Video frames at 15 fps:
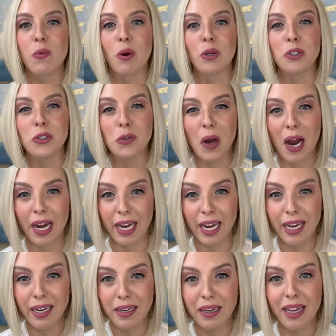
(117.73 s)
are
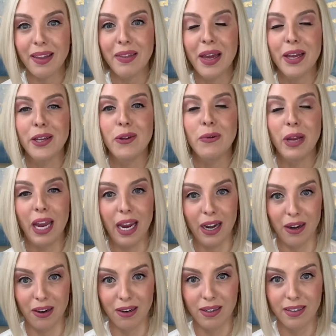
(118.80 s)
trying and that you
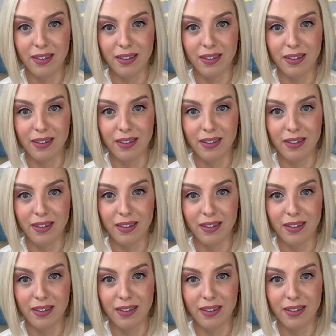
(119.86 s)
care.